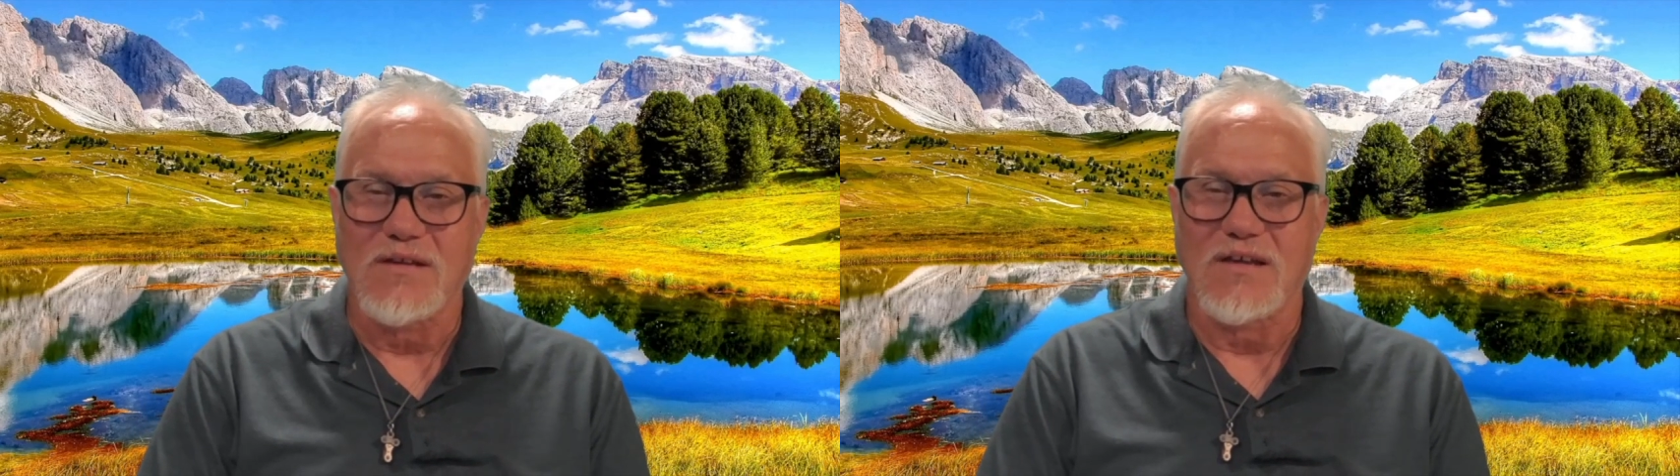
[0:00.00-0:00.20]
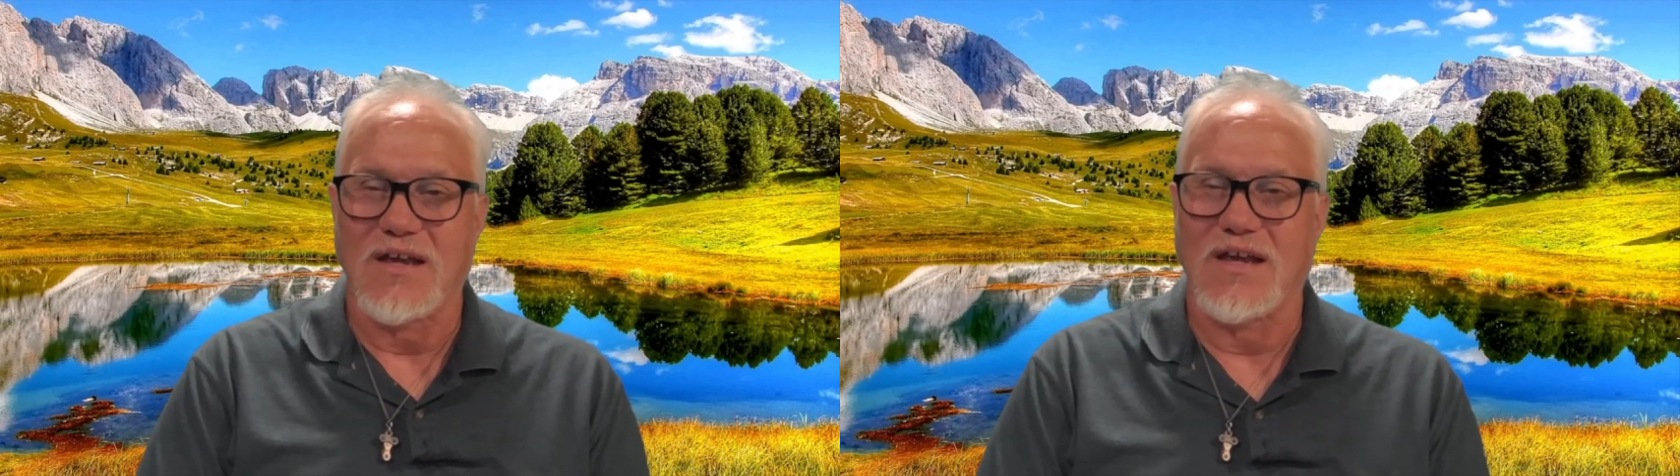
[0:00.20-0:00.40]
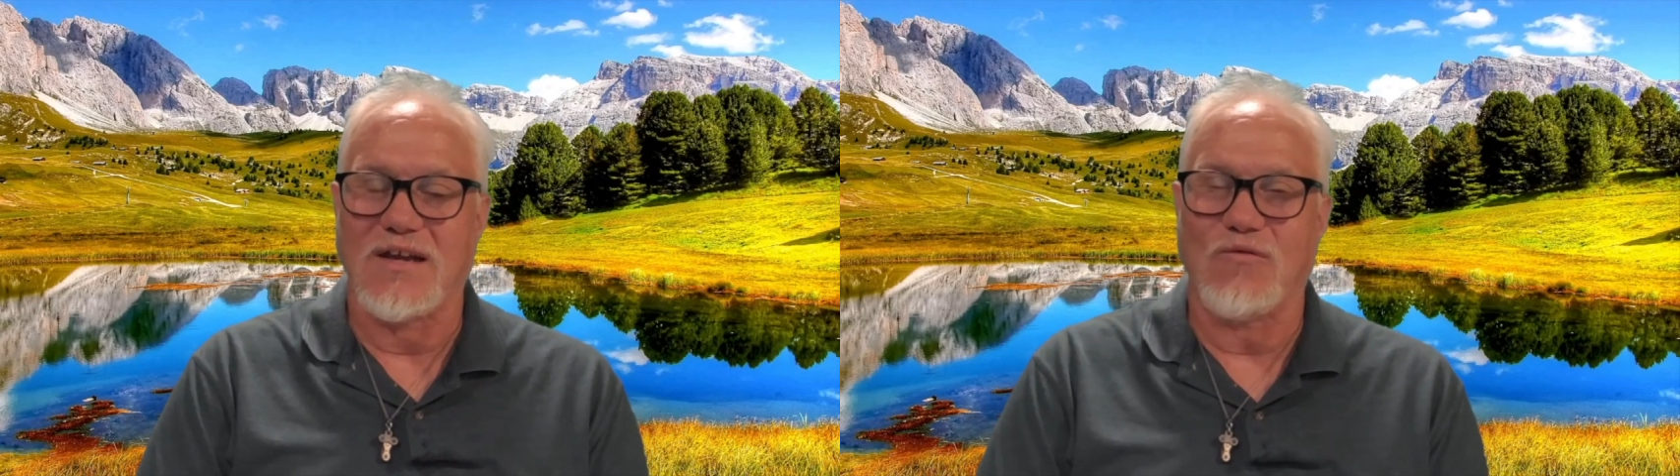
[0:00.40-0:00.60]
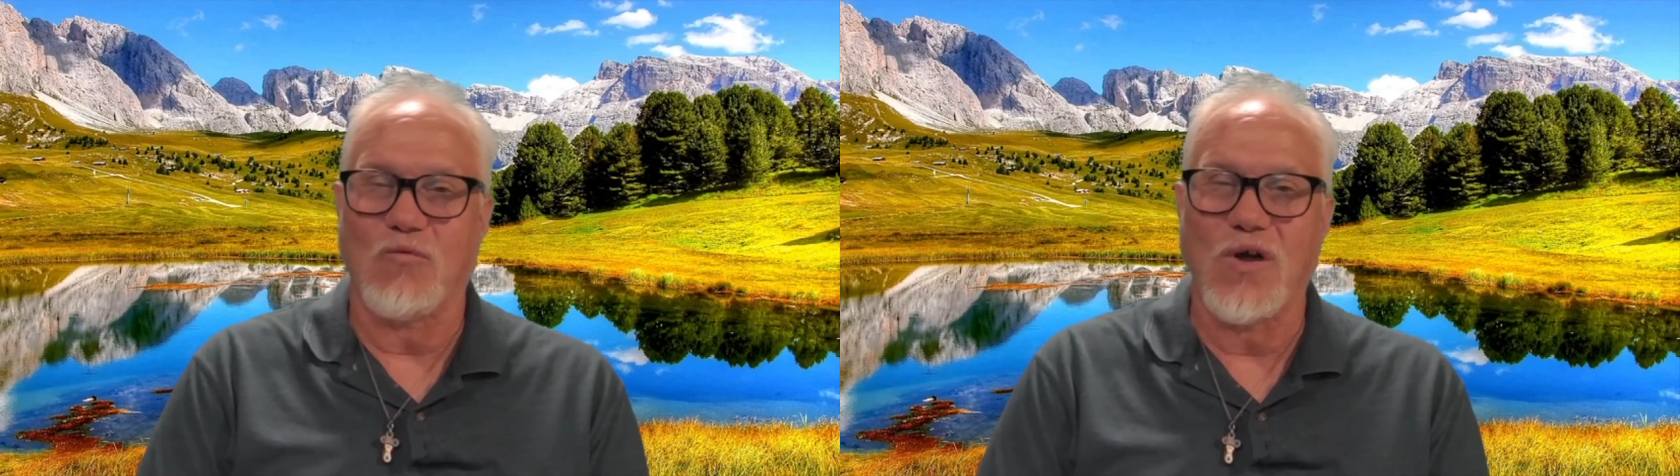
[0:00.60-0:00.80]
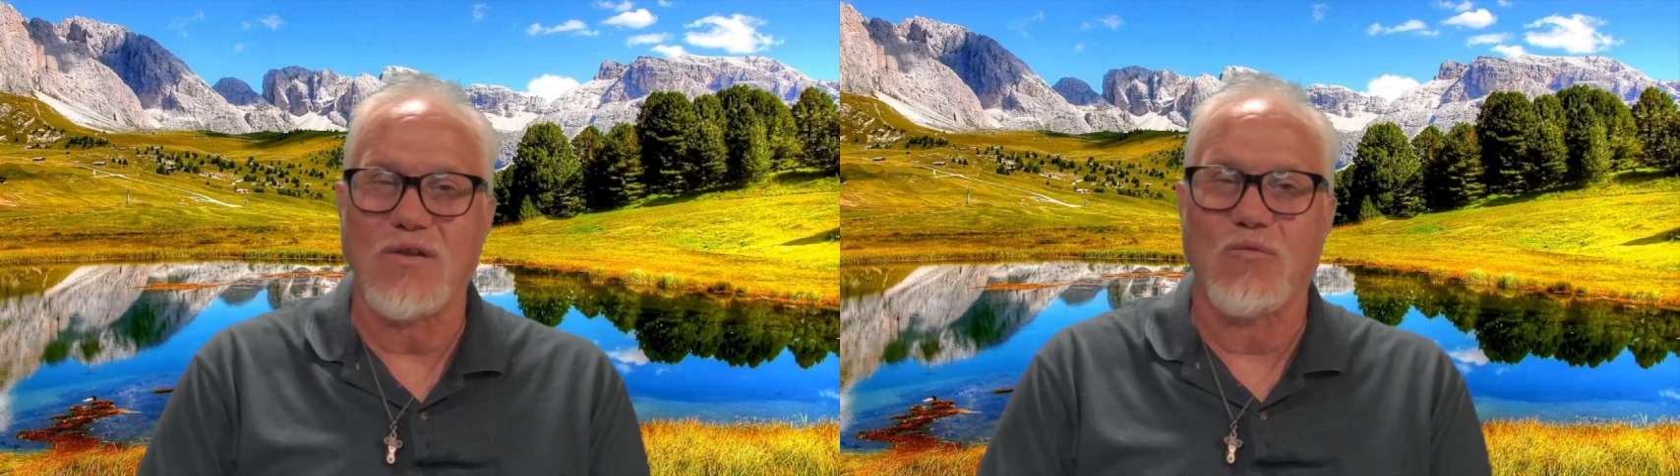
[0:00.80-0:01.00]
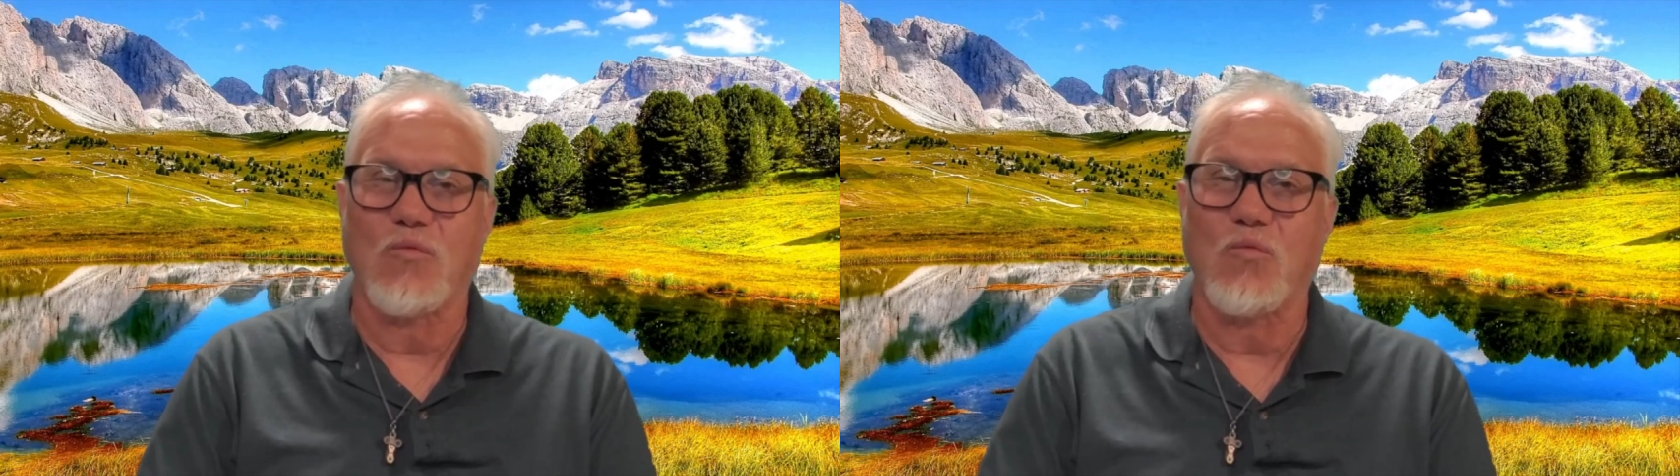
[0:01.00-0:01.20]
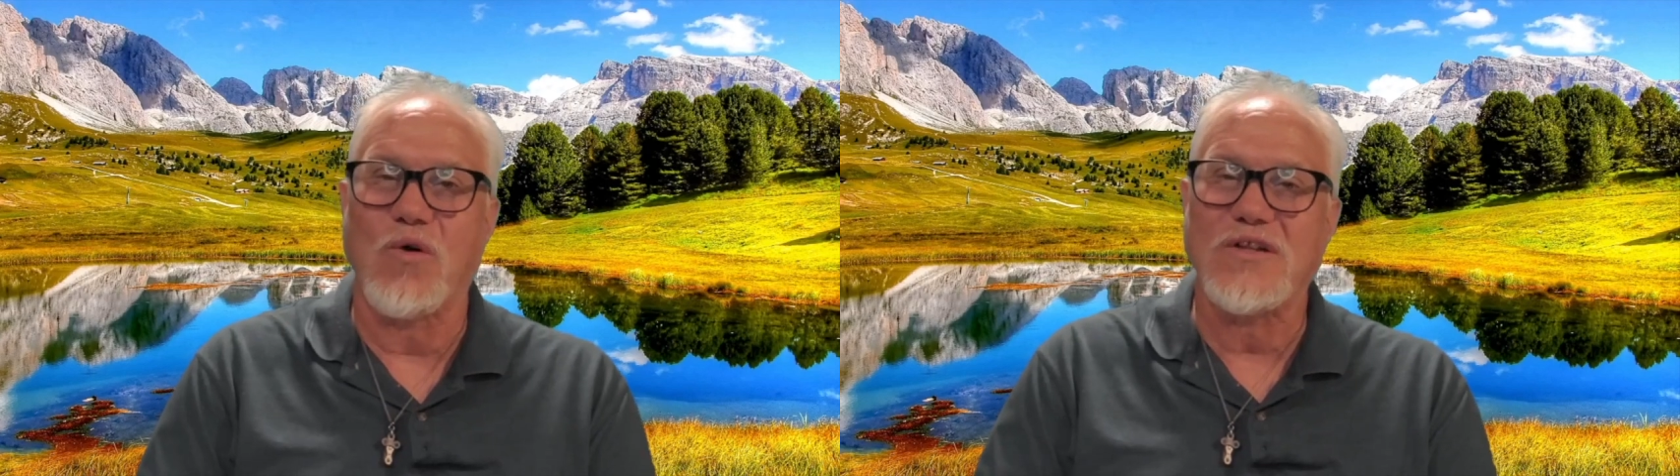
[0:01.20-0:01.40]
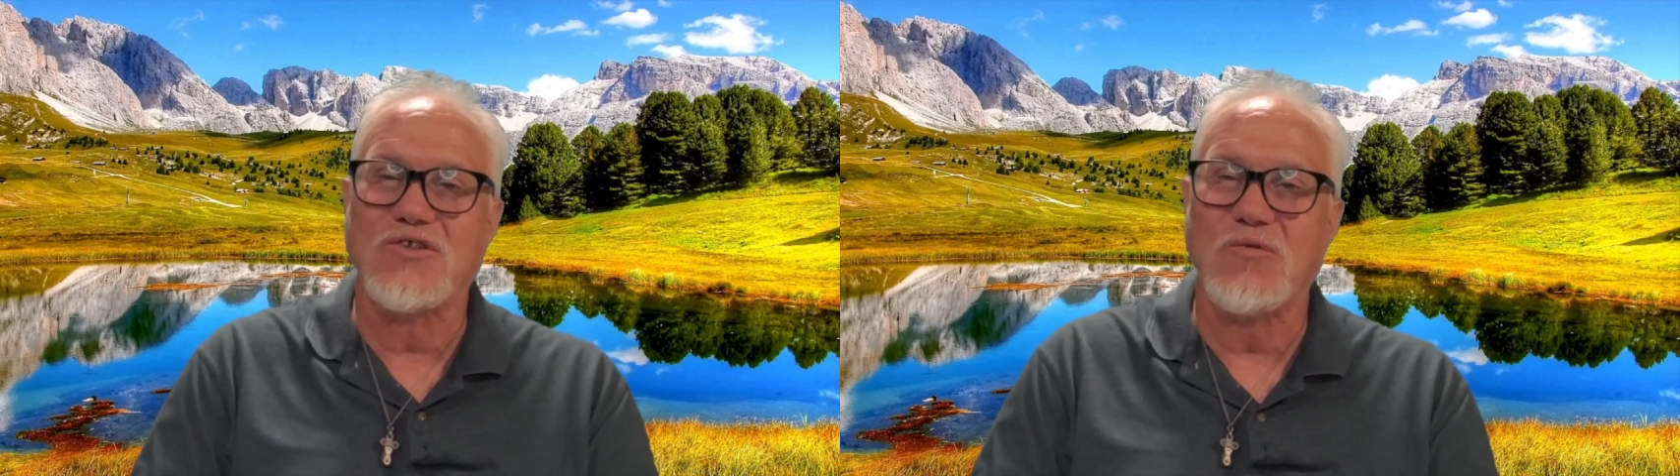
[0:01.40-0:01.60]
And
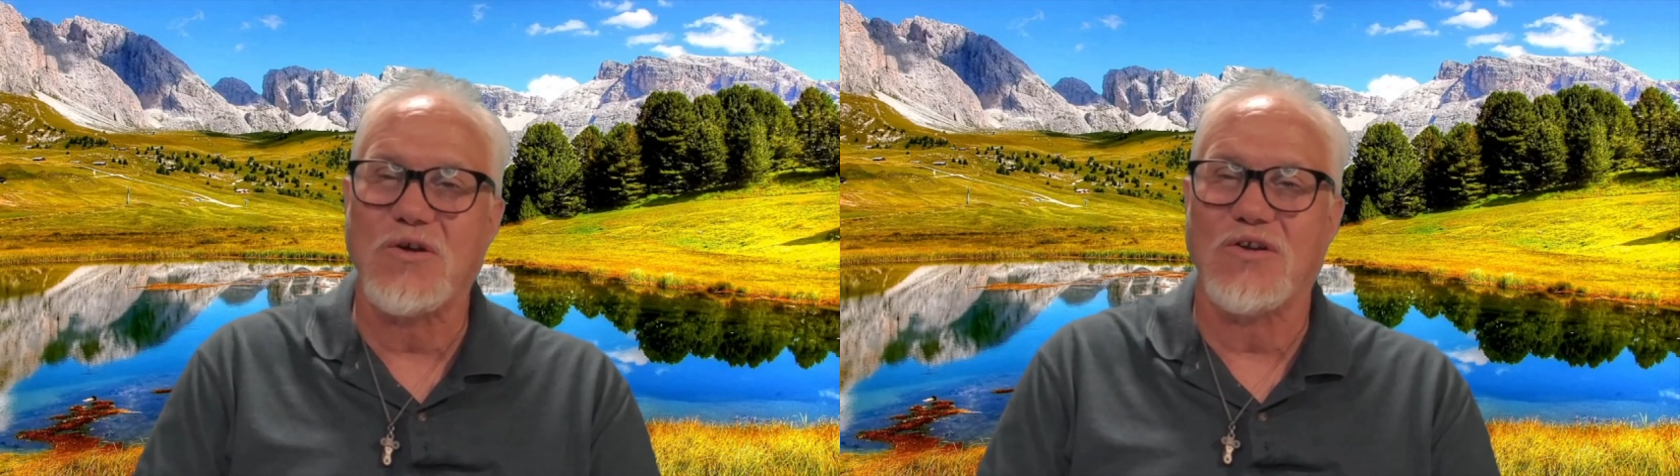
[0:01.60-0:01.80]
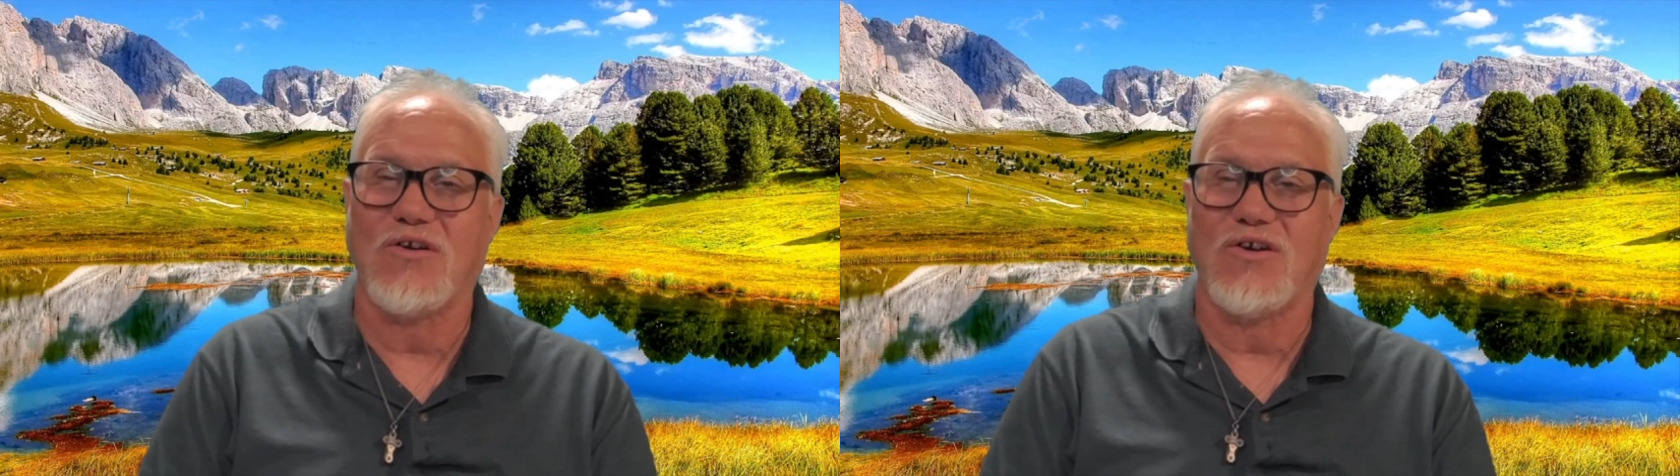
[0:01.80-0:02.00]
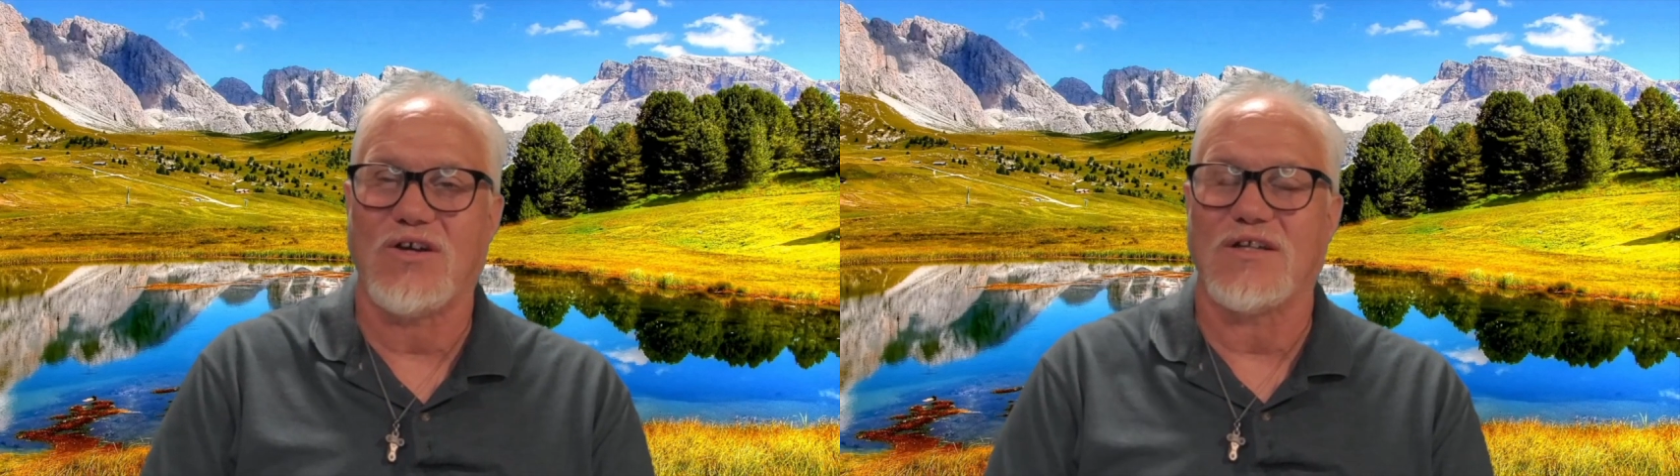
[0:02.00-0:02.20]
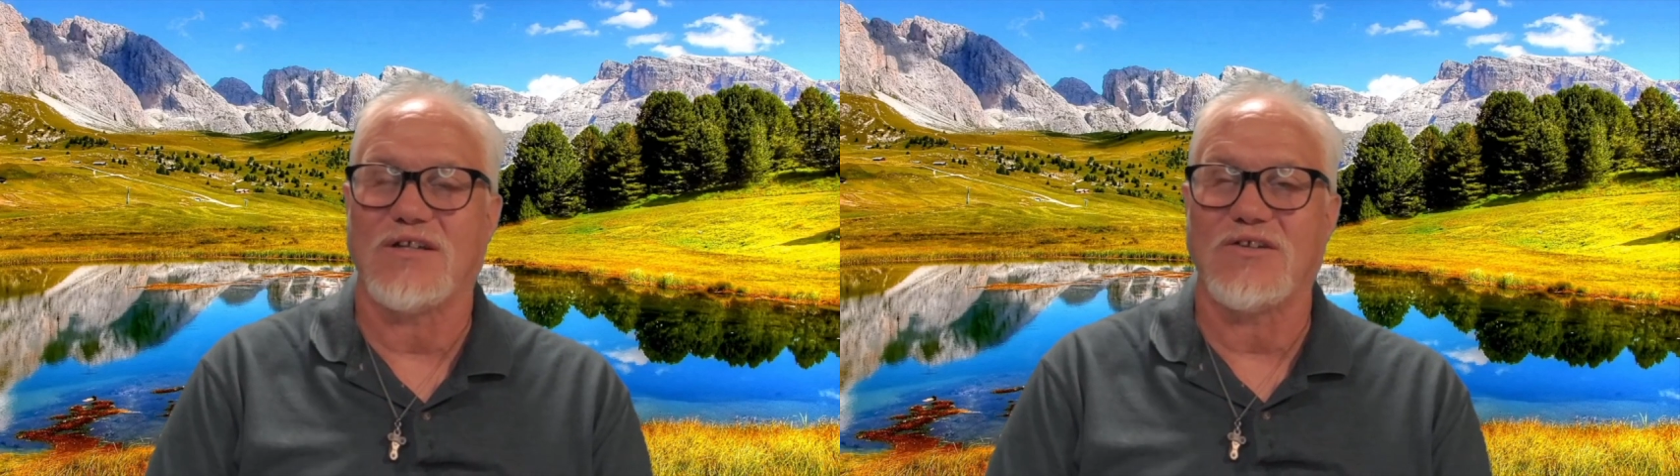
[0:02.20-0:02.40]
what's going on?